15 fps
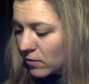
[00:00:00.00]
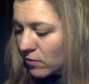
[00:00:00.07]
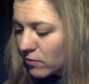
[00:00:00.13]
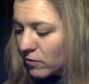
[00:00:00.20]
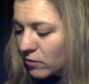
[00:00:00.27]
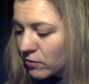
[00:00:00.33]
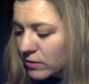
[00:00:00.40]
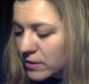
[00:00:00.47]

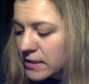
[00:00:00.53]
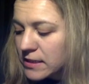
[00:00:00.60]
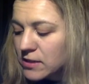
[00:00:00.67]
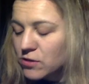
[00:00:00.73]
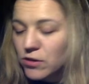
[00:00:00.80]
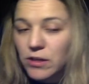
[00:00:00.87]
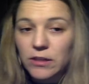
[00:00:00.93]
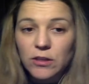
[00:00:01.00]
overall
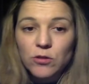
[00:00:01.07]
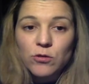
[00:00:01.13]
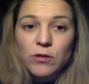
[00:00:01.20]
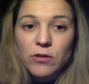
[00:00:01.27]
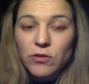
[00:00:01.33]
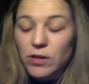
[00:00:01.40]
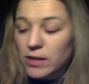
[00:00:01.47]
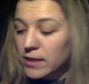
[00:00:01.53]
resistance connected
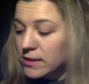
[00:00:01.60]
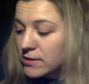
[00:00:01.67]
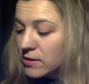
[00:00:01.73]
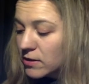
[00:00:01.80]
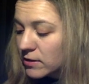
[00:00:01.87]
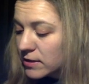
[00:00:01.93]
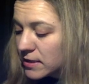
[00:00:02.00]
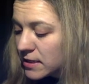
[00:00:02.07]
to the drain is
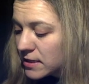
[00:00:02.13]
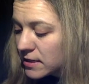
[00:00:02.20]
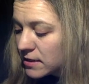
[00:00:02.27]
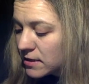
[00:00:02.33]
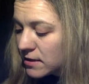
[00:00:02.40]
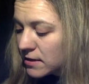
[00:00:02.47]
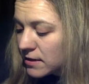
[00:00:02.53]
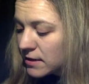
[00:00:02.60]
RD
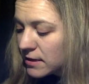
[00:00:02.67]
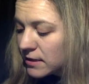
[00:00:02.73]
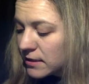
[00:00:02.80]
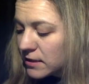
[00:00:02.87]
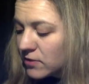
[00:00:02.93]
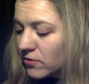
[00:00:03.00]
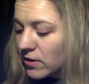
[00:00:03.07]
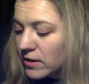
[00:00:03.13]

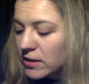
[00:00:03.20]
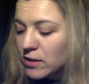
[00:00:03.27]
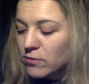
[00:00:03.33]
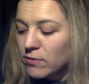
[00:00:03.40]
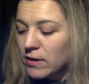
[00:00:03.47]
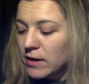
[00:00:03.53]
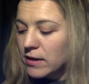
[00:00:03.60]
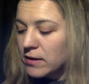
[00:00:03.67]

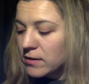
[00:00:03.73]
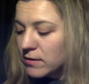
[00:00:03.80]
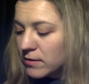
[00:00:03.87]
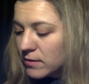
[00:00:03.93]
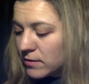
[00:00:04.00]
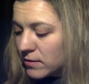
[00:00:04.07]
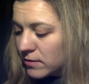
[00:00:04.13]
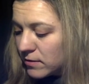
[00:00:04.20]
divided by
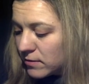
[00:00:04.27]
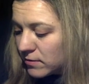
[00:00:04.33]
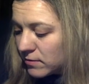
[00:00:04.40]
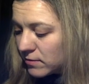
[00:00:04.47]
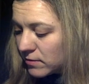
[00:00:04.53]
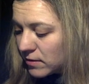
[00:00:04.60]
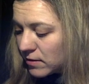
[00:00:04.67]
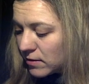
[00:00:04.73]

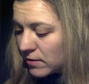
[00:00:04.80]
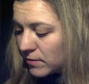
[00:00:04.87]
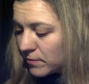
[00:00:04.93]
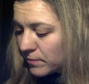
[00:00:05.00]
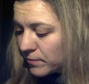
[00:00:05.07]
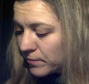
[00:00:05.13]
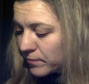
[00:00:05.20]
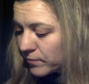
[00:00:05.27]

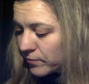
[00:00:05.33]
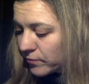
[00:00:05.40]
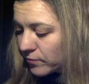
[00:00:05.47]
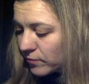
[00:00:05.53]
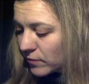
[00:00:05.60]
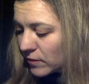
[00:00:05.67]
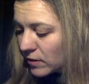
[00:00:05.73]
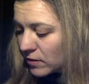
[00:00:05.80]
um,
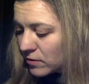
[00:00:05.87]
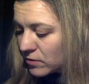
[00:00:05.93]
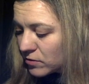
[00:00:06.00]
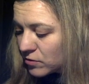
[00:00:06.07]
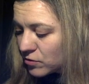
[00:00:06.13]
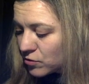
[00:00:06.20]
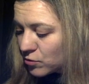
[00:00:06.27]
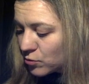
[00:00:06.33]

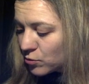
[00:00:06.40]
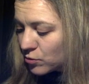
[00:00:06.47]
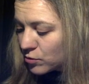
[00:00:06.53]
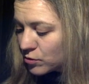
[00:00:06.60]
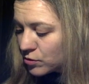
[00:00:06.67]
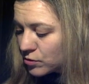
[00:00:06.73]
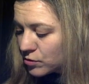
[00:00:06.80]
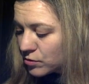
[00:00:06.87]

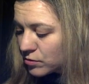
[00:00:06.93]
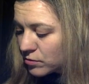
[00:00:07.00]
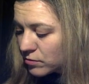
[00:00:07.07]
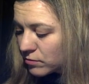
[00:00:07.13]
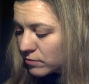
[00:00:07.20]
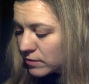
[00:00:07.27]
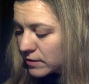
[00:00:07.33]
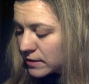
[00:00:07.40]
source
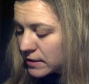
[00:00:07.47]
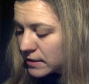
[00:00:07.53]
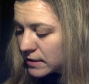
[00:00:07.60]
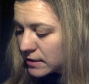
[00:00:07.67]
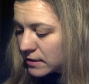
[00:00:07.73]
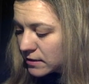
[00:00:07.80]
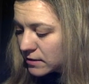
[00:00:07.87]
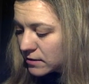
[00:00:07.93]

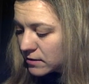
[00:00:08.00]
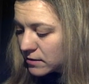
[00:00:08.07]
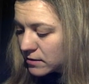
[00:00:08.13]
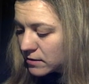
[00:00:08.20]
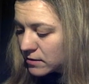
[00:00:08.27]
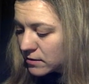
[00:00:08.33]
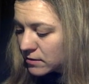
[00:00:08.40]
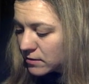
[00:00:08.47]

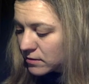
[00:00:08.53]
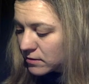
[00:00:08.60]
resistance